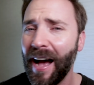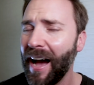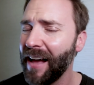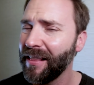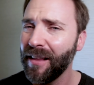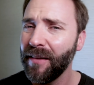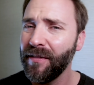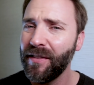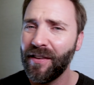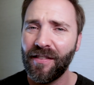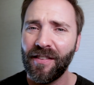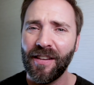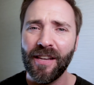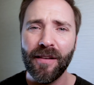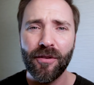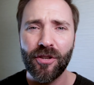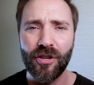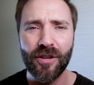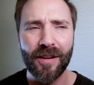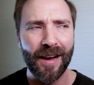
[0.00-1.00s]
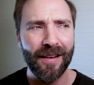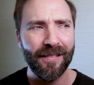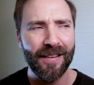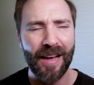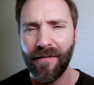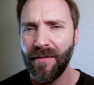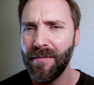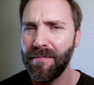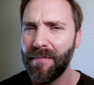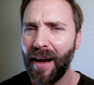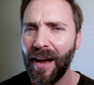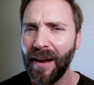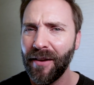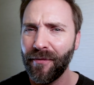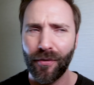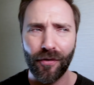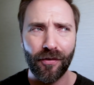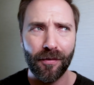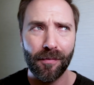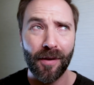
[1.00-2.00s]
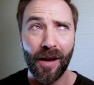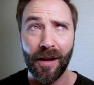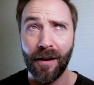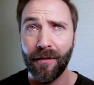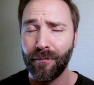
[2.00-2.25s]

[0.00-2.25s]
I'd love to see what you guys have in mind for some kind